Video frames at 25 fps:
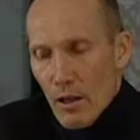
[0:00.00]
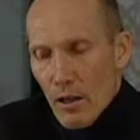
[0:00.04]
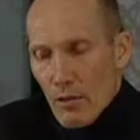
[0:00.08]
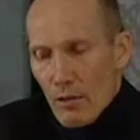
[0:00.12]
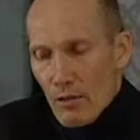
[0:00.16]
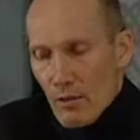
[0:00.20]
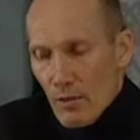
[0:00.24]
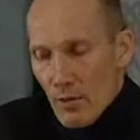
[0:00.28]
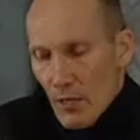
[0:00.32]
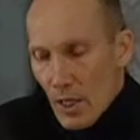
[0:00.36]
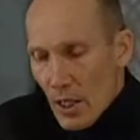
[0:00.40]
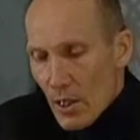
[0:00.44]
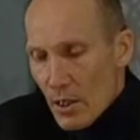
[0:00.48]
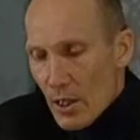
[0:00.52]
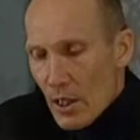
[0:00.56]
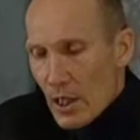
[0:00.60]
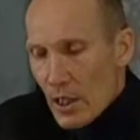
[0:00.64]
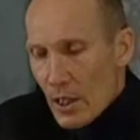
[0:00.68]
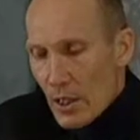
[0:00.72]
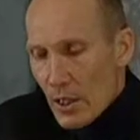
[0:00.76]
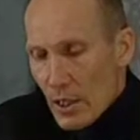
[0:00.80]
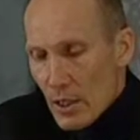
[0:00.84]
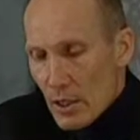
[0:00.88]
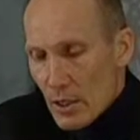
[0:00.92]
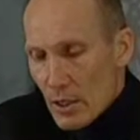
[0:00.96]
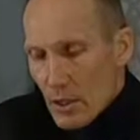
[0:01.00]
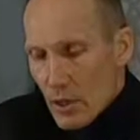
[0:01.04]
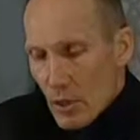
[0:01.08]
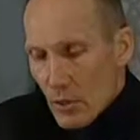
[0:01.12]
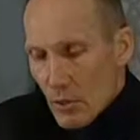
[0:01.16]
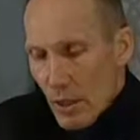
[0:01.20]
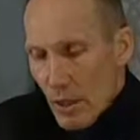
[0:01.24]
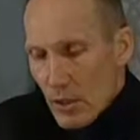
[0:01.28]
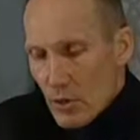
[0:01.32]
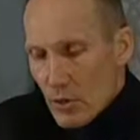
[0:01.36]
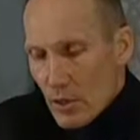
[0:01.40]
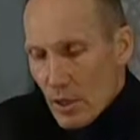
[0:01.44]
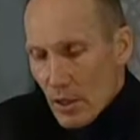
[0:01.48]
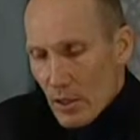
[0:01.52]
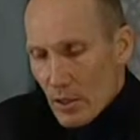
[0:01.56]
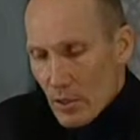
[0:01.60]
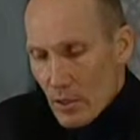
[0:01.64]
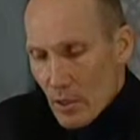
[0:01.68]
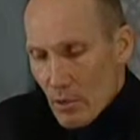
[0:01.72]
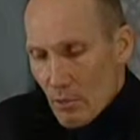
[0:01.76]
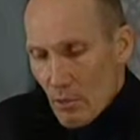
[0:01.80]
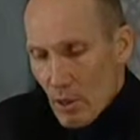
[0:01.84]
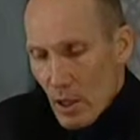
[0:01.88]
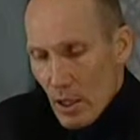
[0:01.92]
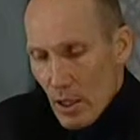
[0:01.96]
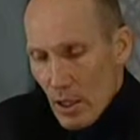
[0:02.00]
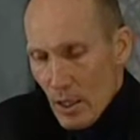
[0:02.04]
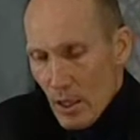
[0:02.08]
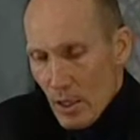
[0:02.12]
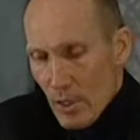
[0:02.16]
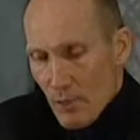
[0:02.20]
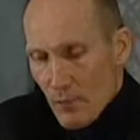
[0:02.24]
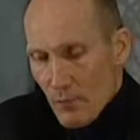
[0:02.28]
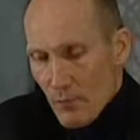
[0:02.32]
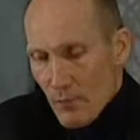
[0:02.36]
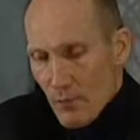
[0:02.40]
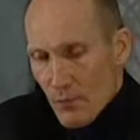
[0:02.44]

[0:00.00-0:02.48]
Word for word: Very interesting to me.